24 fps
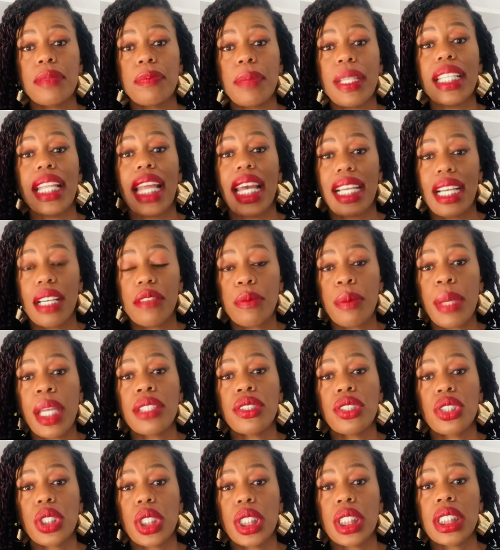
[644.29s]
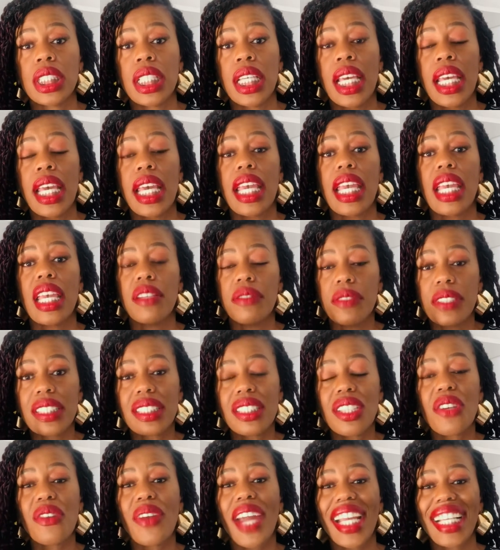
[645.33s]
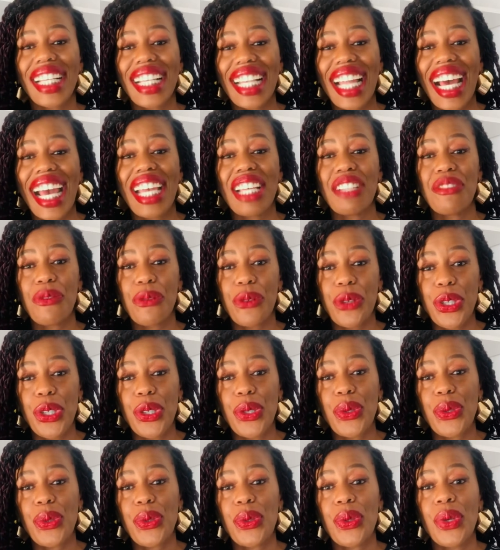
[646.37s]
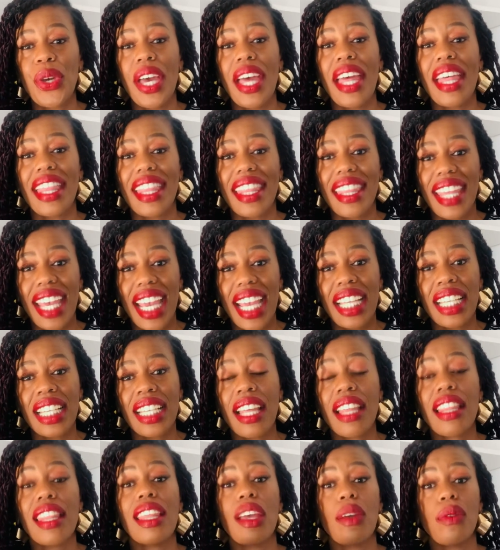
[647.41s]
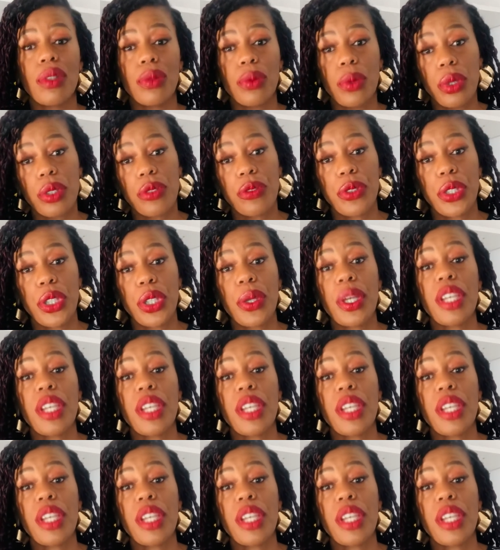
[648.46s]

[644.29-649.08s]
But like I've mentioned, if it's the right client for you, then they will work for you.